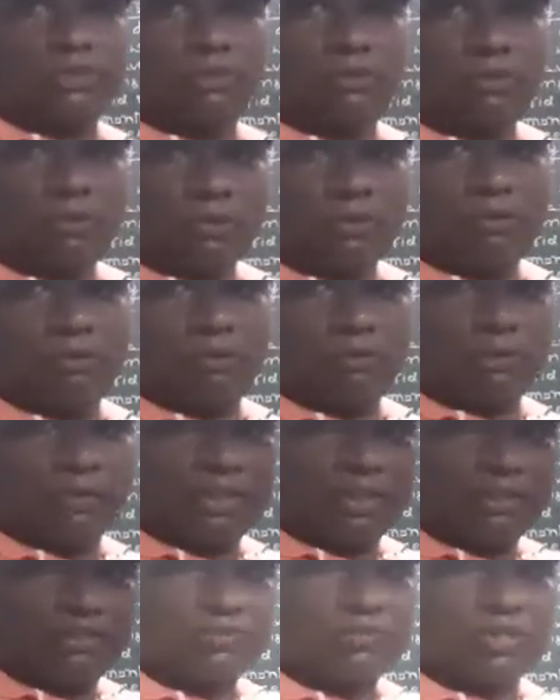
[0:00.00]
grow
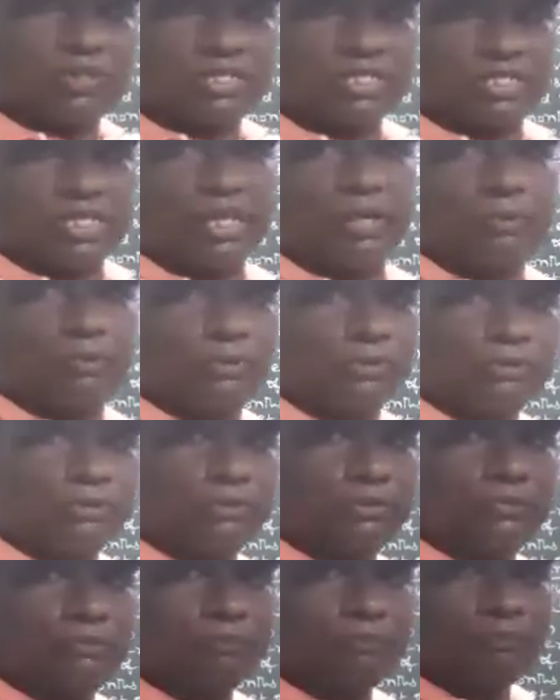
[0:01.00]
near to the sea coast?
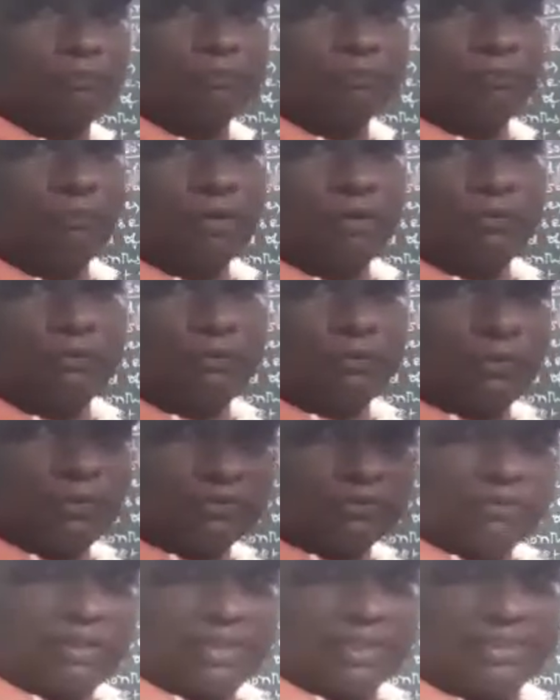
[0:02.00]
Those
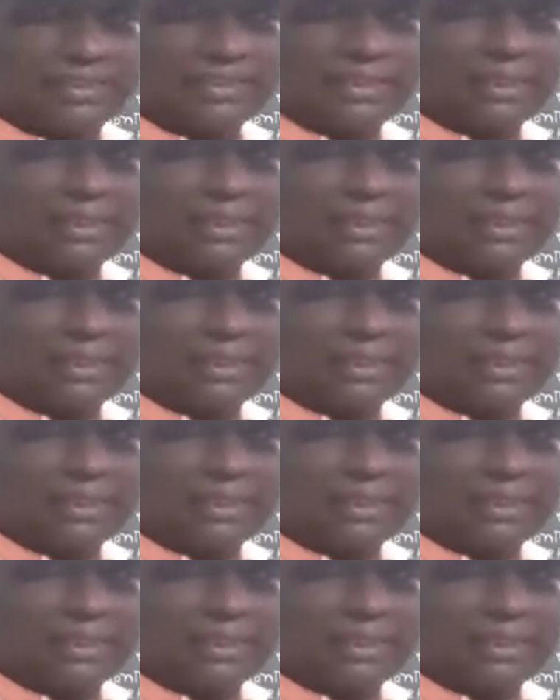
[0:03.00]
forests